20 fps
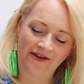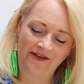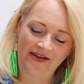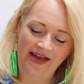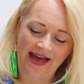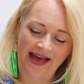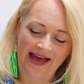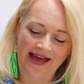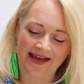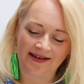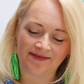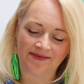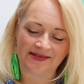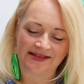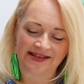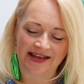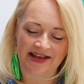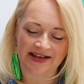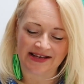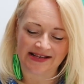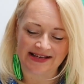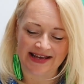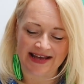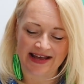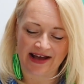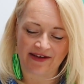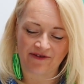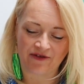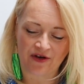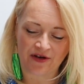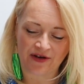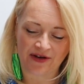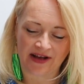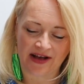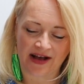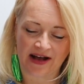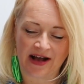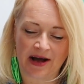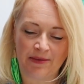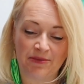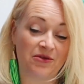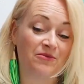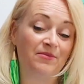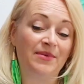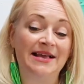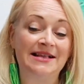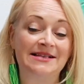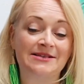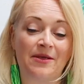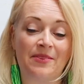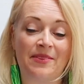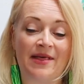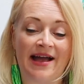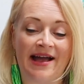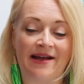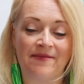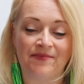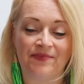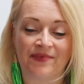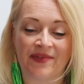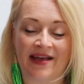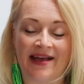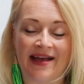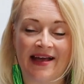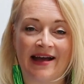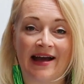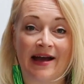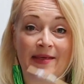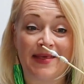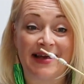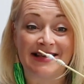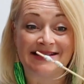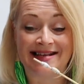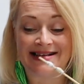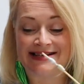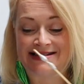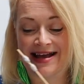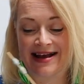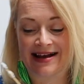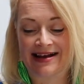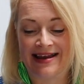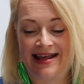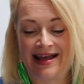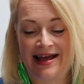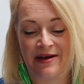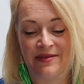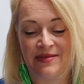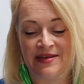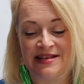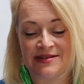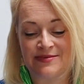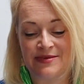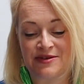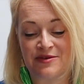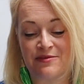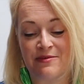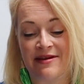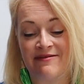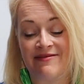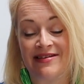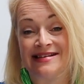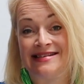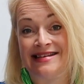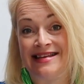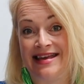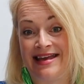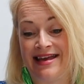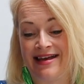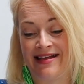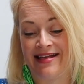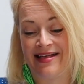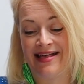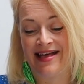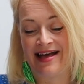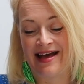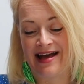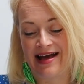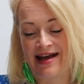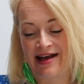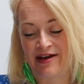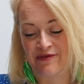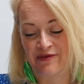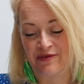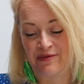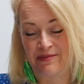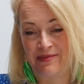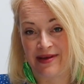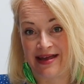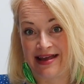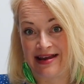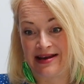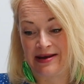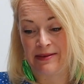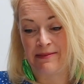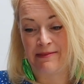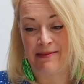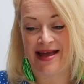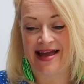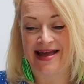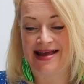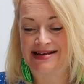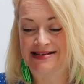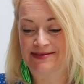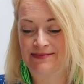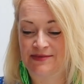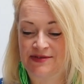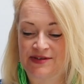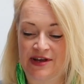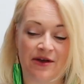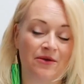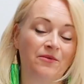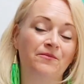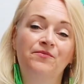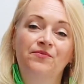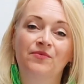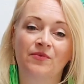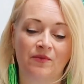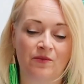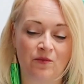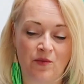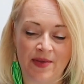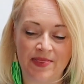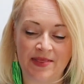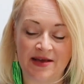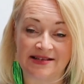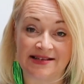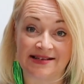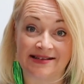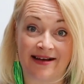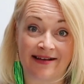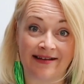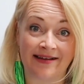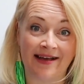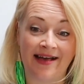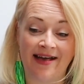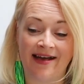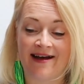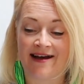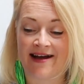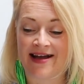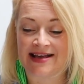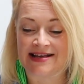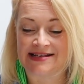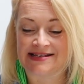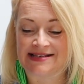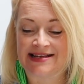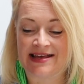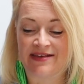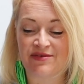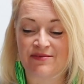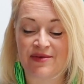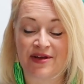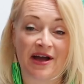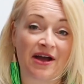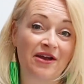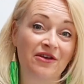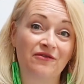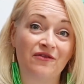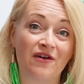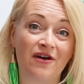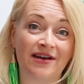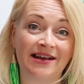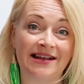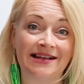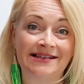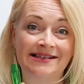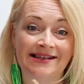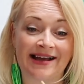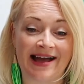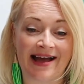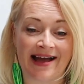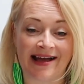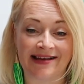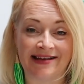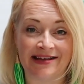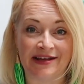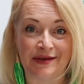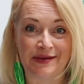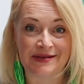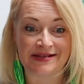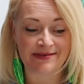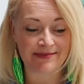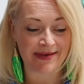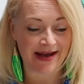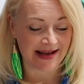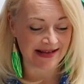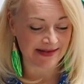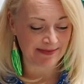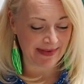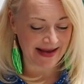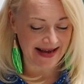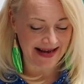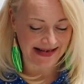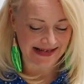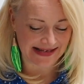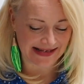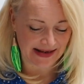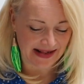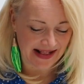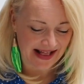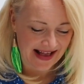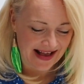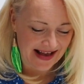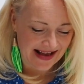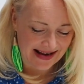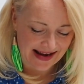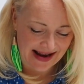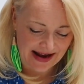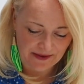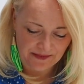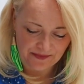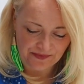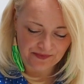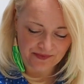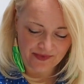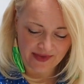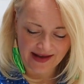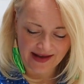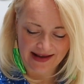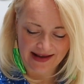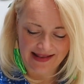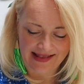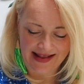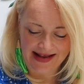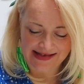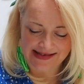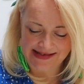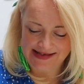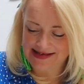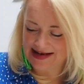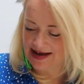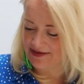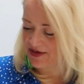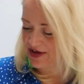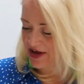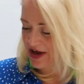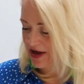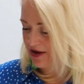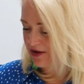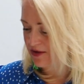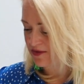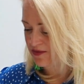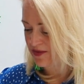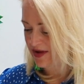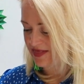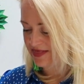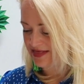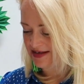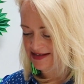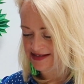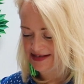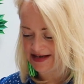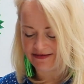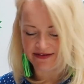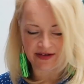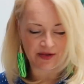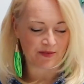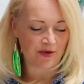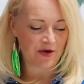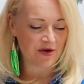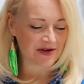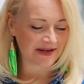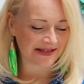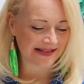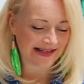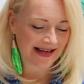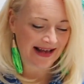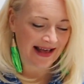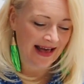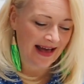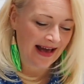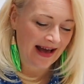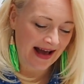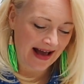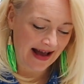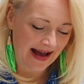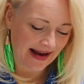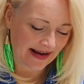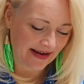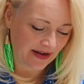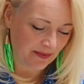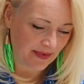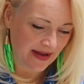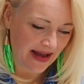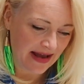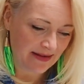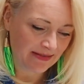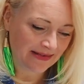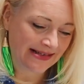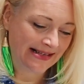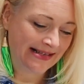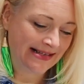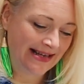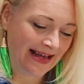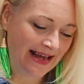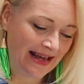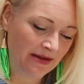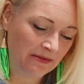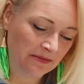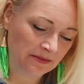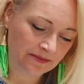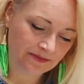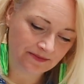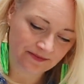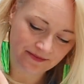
Okay, so you can see I've got a couple of beads on there, and that's exactly how these ones on my wrist here have been made. So when those are done, I can just give them a coat of varnish and use them as beads. Now, let's just have a go with the cereal box, and you'll be able to see